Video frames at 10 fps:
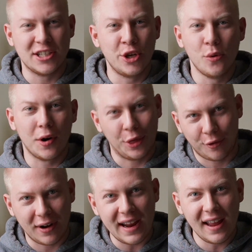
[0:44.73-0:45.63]
2 or
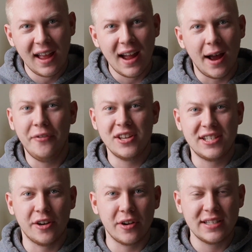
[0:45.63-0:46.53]
3 of the
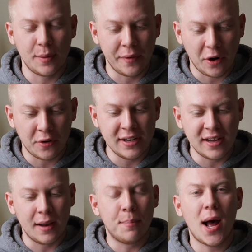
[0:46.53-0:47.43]
series that we've already
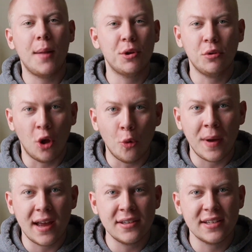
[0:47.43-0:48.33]
done. Pablo
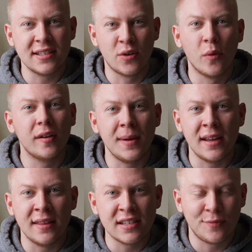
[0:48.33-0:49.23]
Lopez is going to be
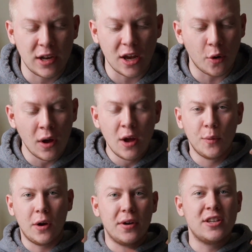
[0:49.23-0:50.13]
in this video.
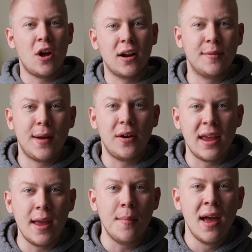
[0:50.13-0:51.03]
We already talked about
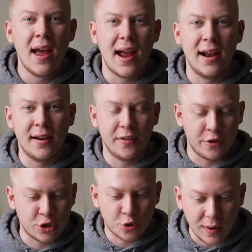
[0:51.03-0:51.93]
him and
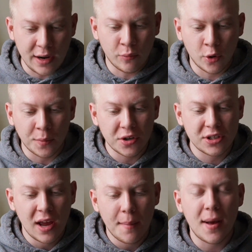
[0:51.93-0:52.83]
the trade
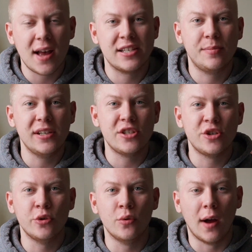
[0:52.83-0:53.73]
rumors possibly
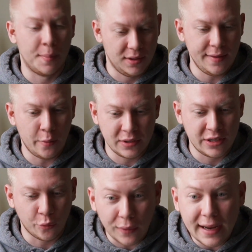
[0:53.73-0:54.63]
to, I believe it was
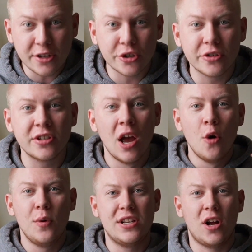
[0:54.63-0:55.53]
the Rangers.
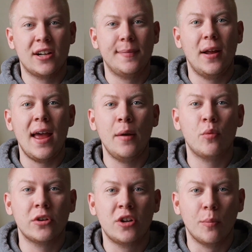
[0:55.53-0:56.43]
We talked about
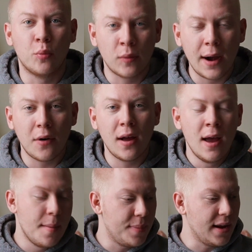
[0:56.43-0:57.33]
Edward Cabrera
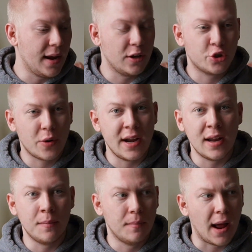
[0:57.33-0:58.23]
being
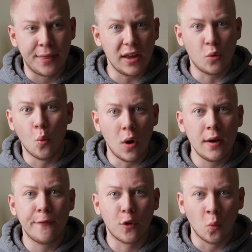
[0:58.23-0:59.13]
traded, I think
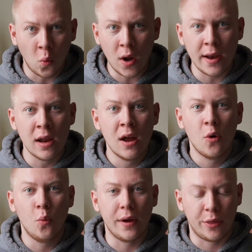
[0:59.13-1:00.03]
1-for-1
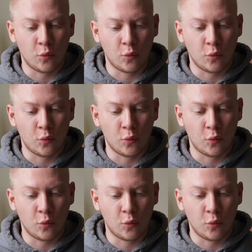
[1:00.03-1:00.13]
with